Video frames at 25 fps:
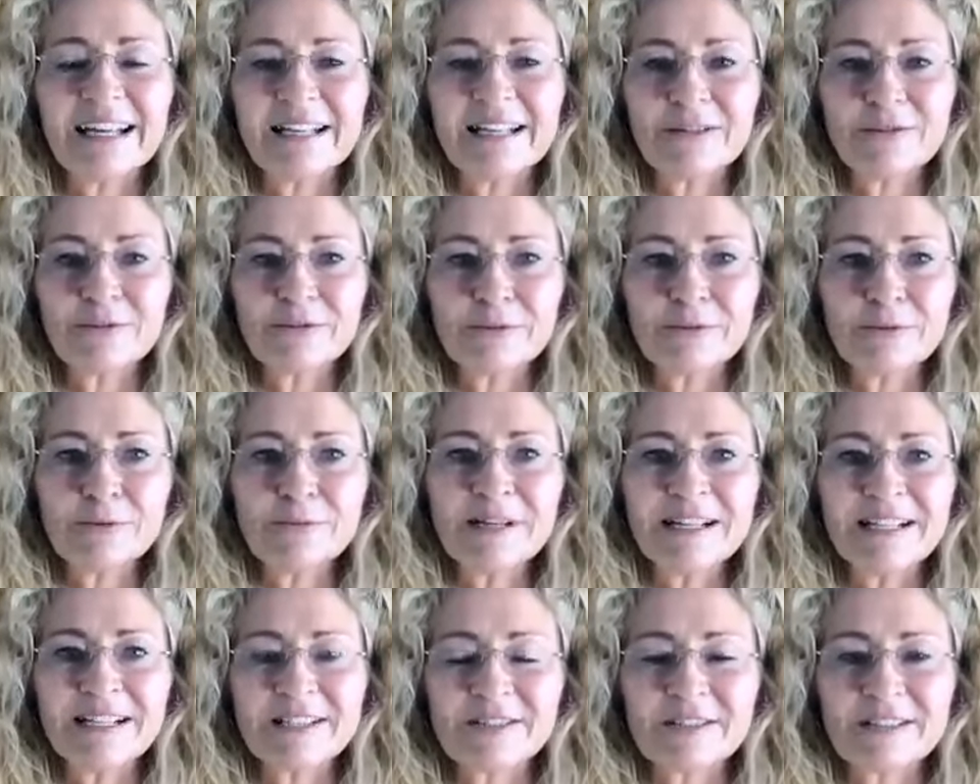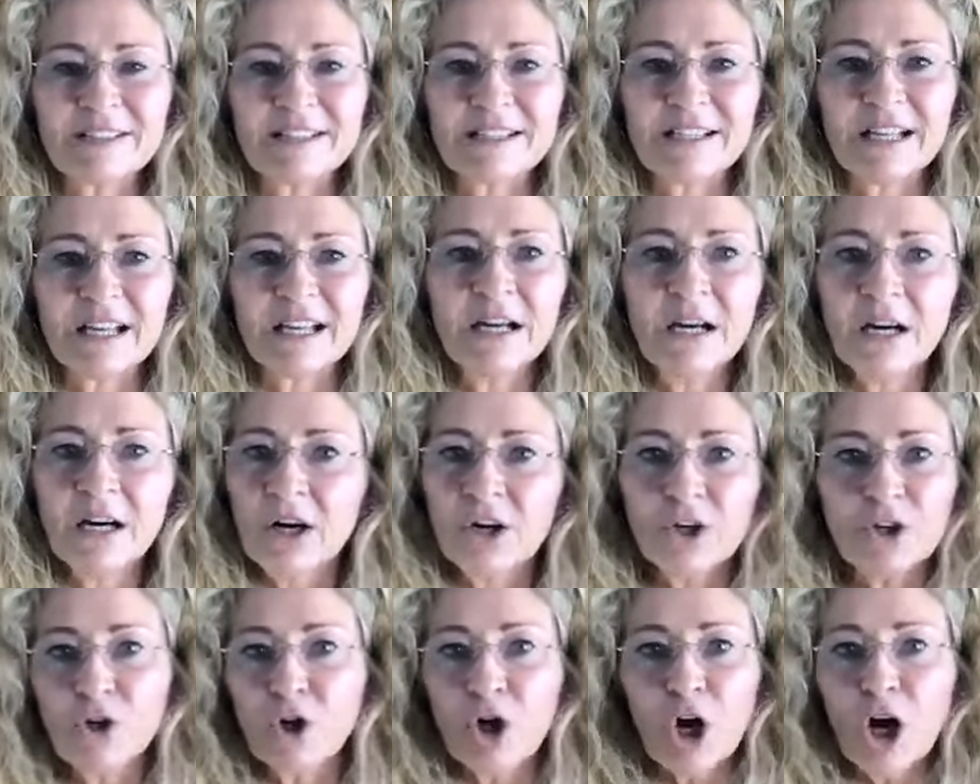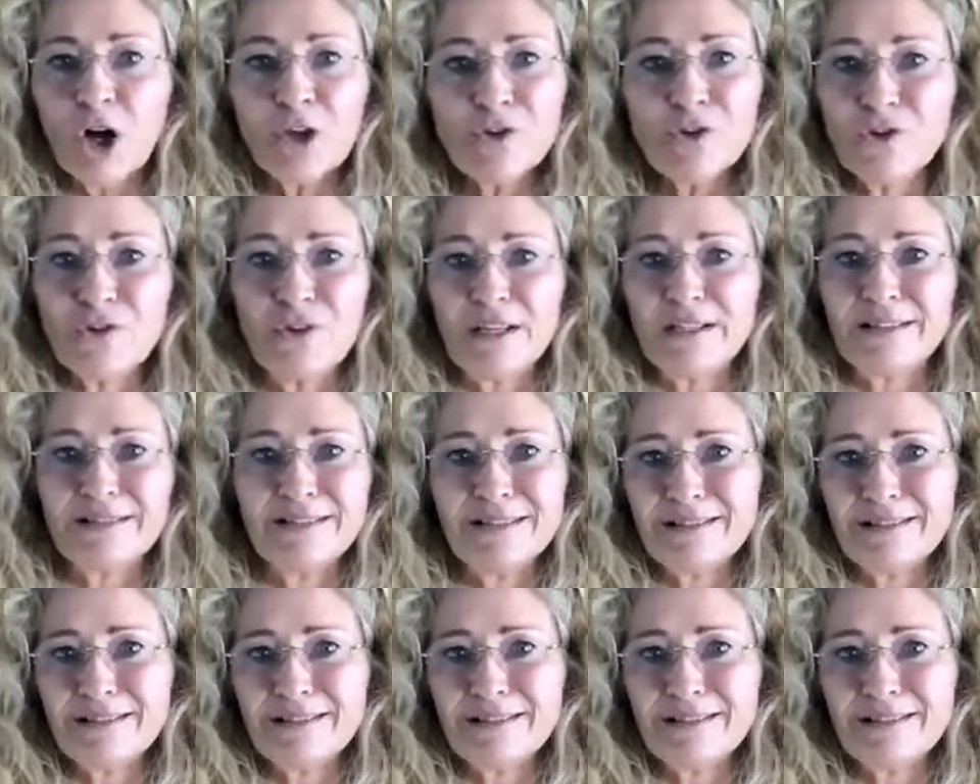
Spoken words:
and it will almost sort of say, you can't do this.